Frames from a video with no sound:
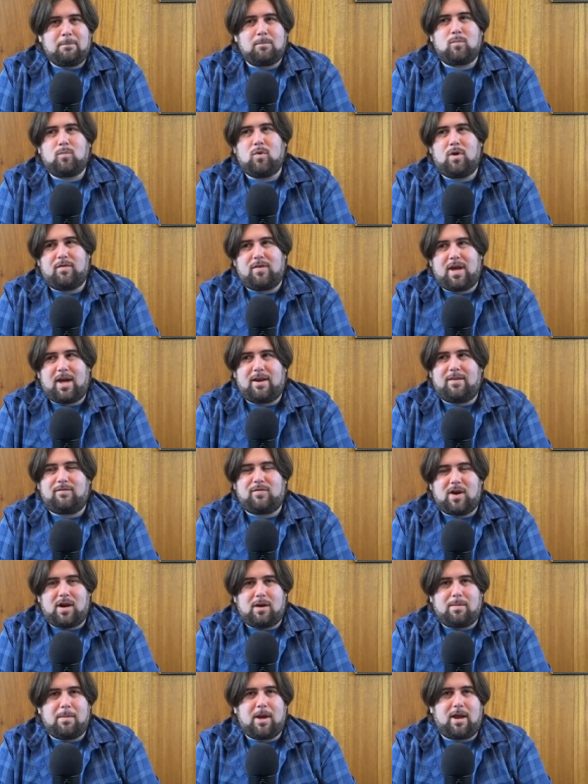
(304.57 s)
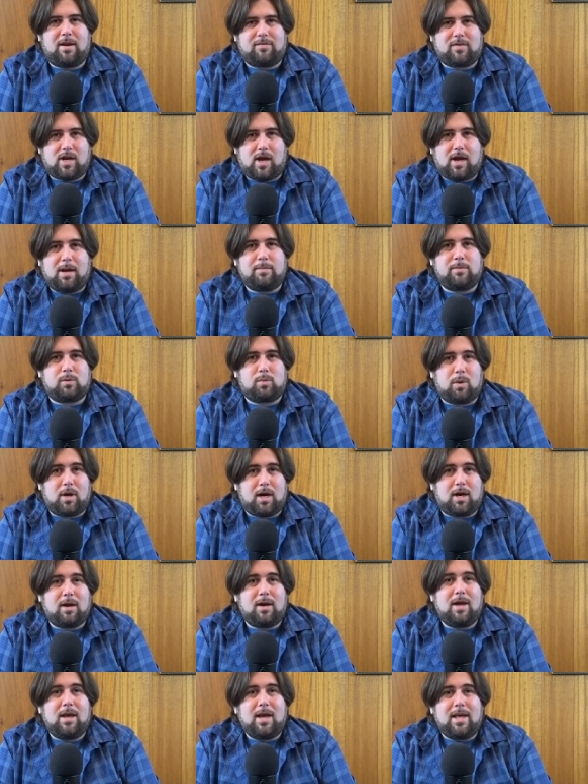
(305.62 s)
We've had a fair amount of times
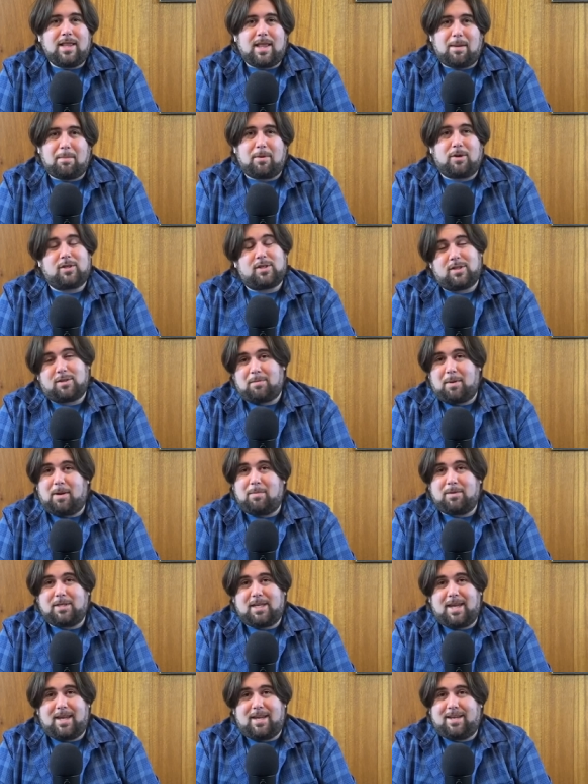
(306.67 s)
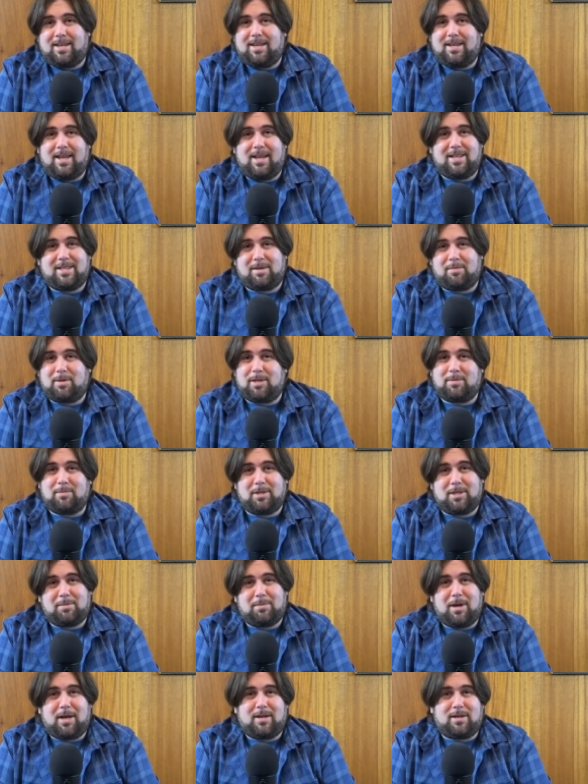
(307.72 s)
where that person's made a mistake and something's
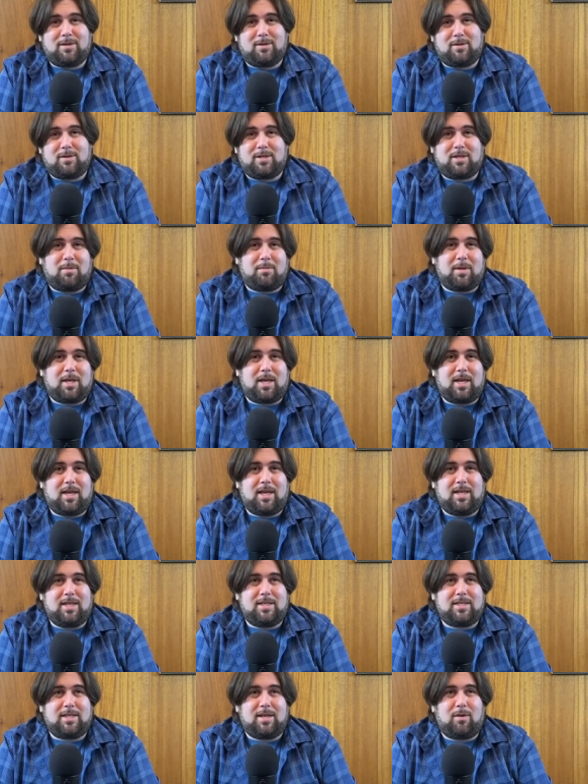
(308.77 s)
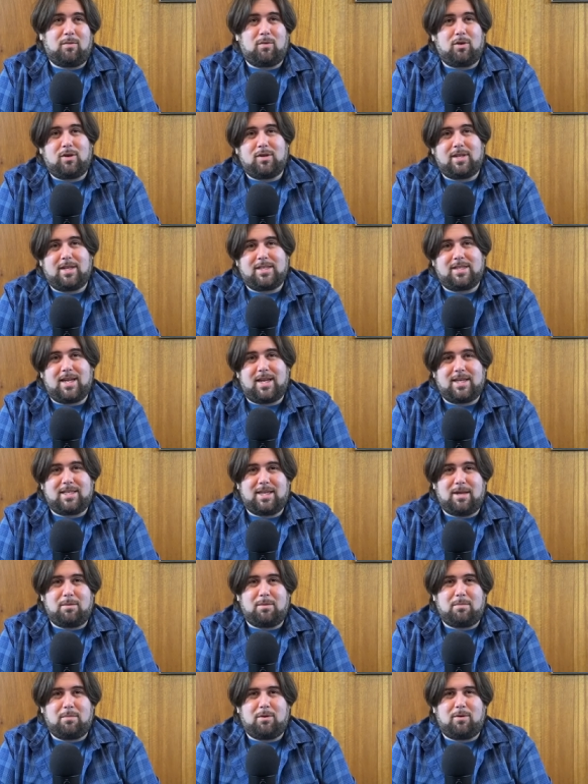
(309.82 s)
misspelled or something is a word that's not
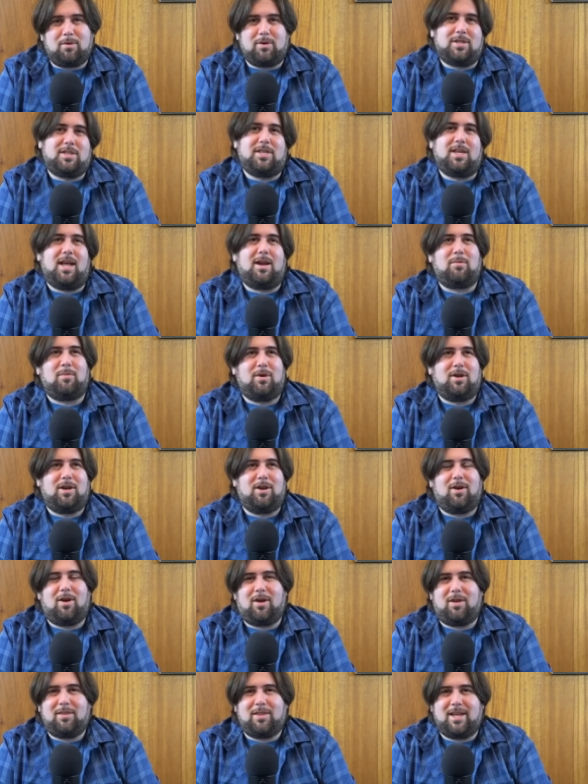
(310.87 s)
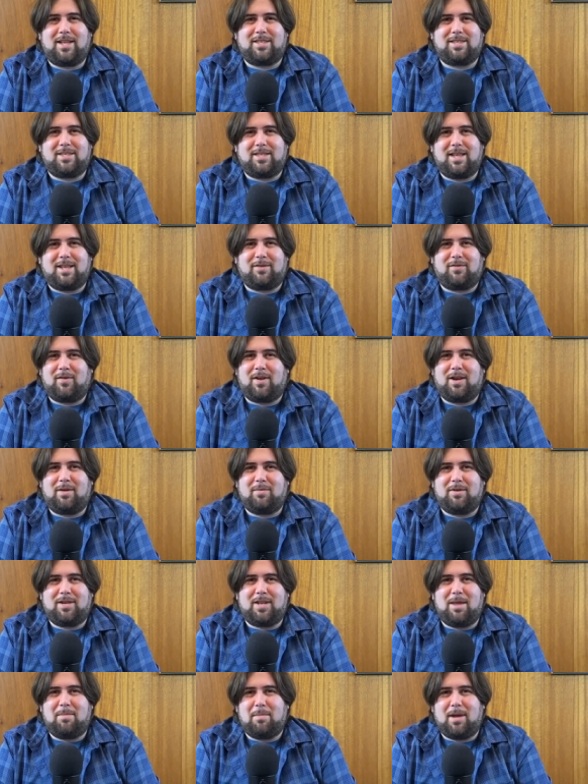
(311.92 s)
acceptable or it's not a word at all. That's that's funny
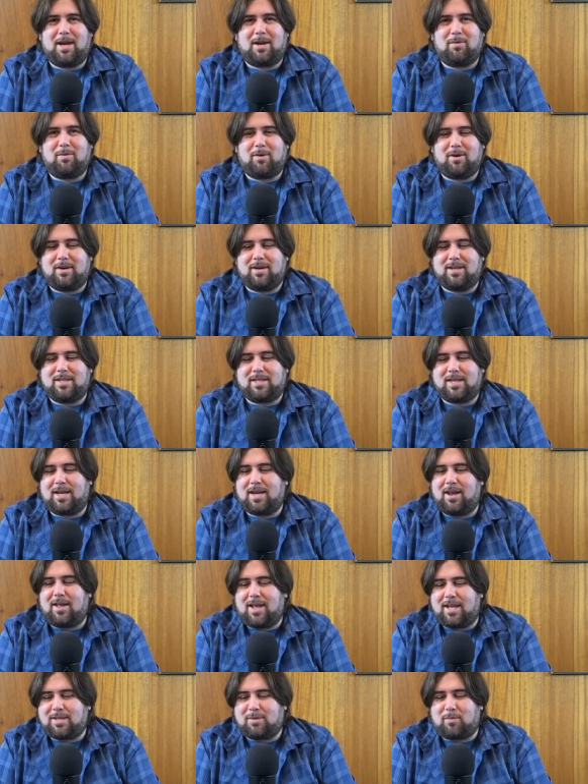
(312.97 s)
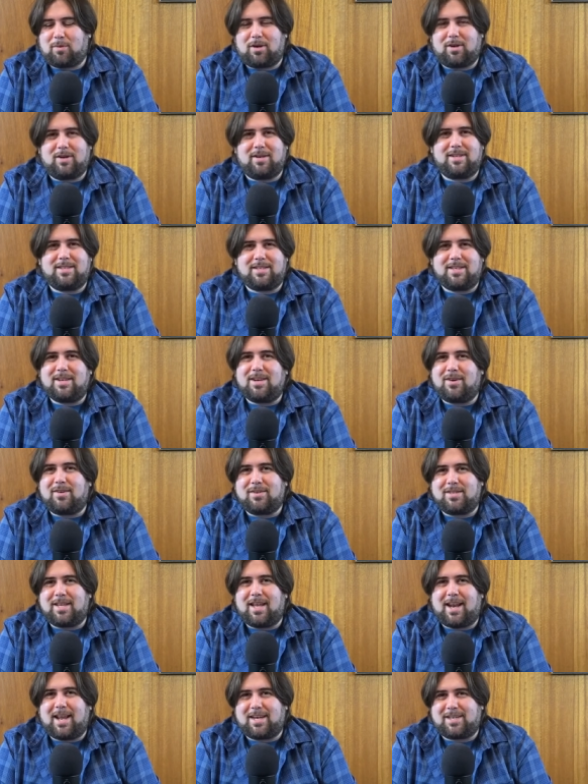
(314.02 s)
when they make a word and it's like, oh, that's a word. It's a, no, it's
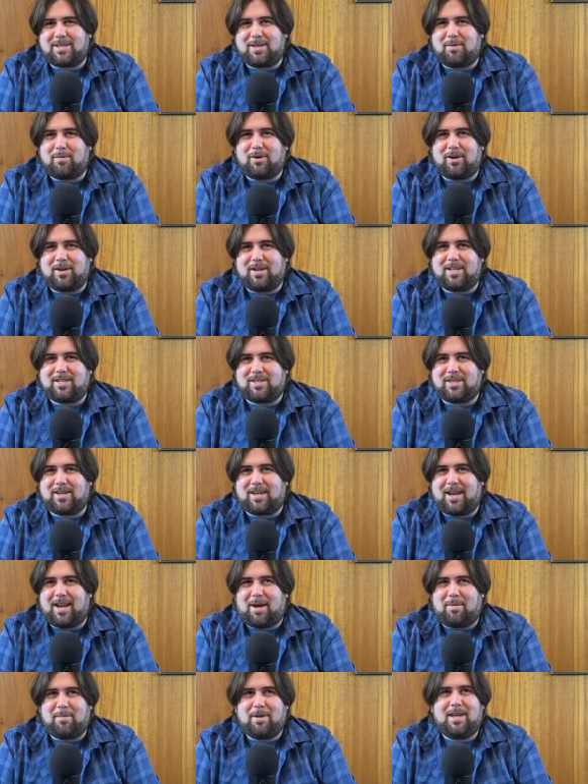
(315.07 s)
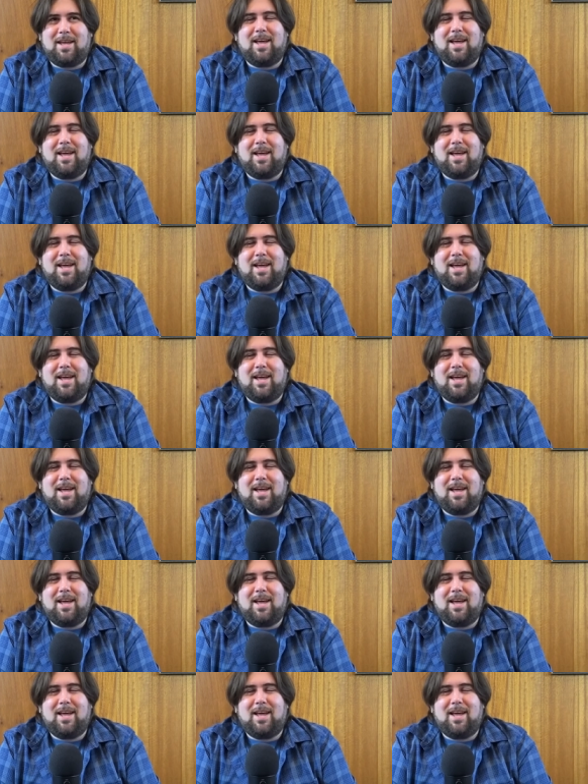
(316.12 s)
not actually a word. Let's look it up.